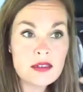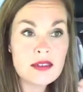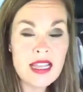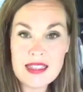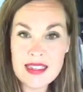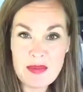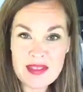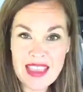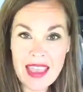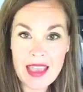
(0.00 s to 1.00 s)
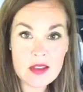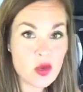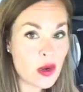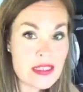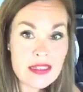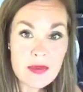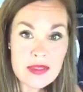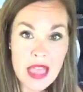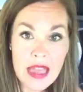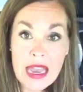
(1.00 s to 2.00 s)
10 steps ahead, 20 steps
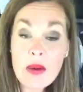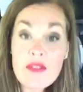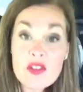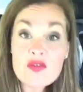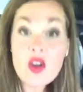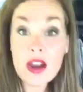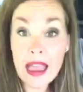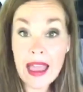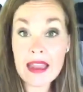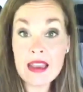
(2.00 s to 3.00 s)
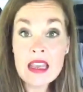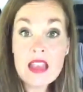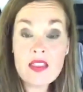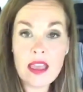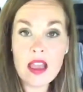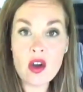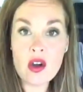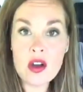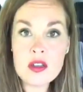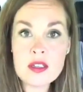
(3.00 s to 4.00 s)
ahead, however far ahead they
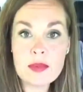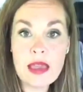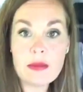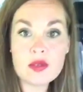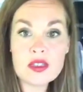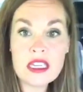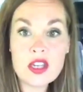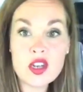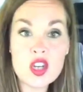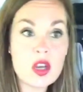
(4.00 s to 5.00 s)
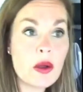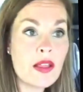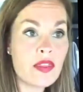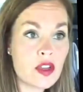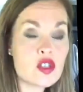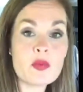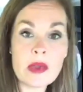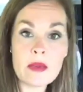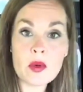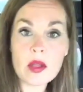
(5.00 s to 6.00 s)
are, to be able to hear, you know what, there's
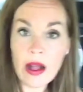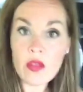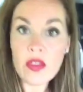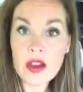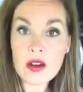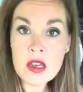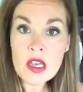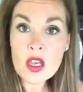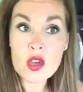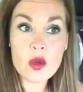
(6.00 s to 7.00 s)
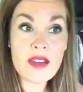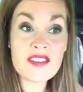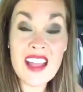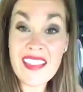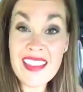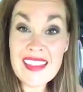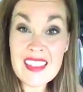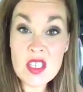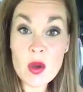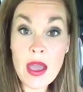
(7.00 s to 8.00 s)
people out there who have done
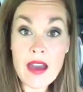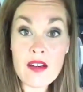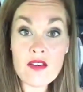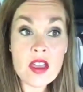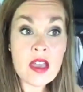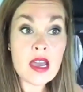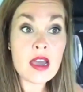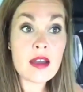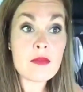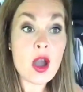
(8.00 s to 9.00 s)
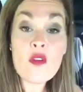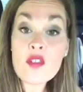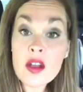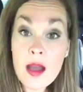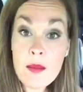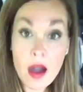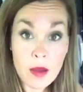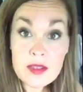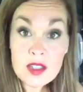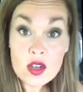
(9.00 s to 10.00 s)
this, who have um, overcome
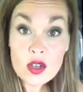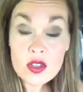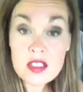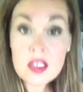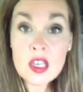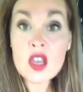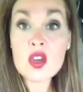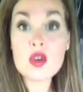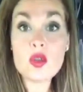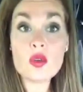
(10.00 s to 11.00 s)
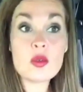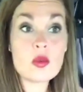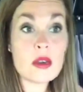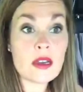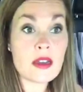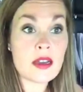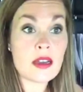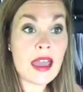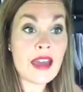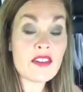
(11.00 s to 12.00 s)
obstacles, who
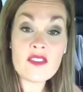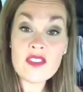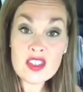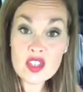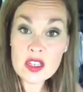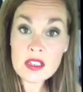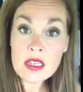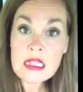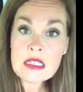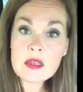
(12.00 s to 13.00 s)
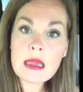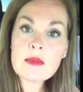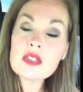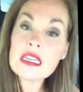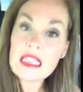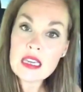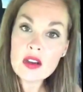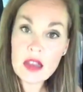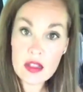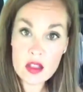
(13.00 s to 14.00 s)
uh, have a vision, to be able to
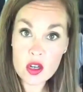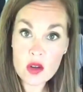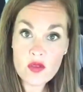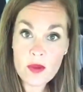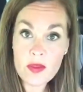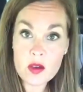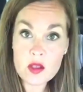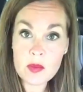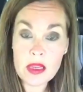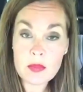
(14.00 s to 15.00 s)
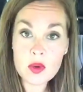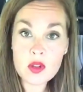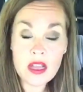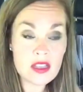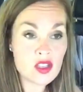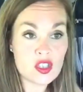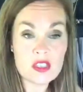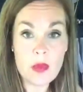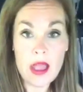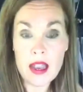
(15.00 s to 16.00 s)
hear and learn from those people has
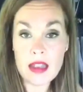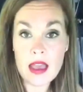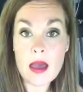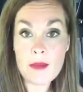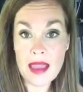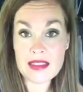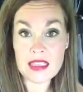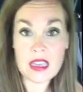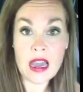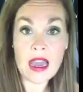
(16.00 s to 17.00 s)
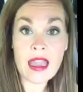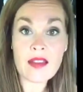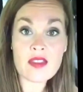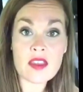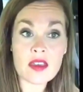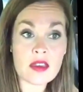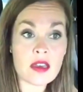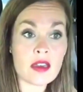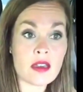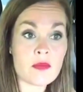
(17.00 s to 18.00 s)
just been amazing. I had the
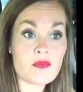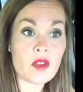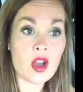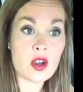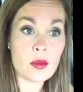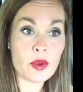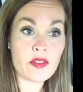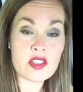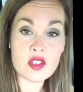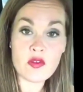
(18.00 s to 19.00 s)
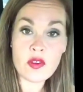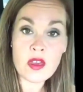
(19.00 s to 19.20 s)
uh, honor and privilege of,